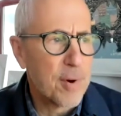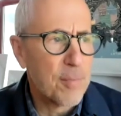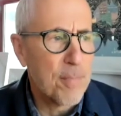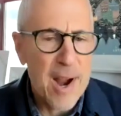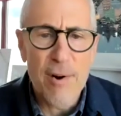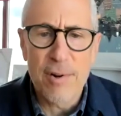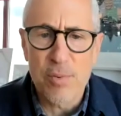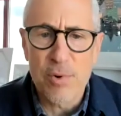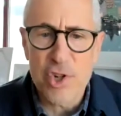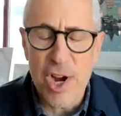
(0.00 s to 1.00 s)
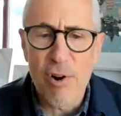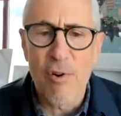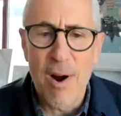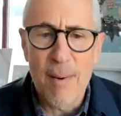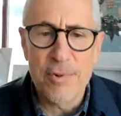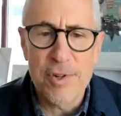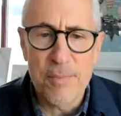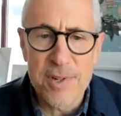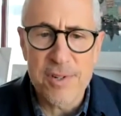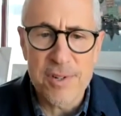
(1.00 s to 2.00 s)
parents were sharecroppers in
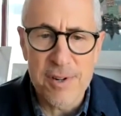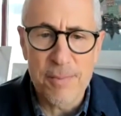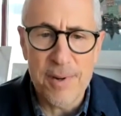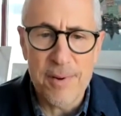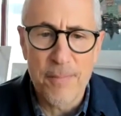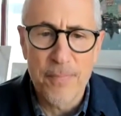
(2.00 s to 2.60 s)
Mississippi.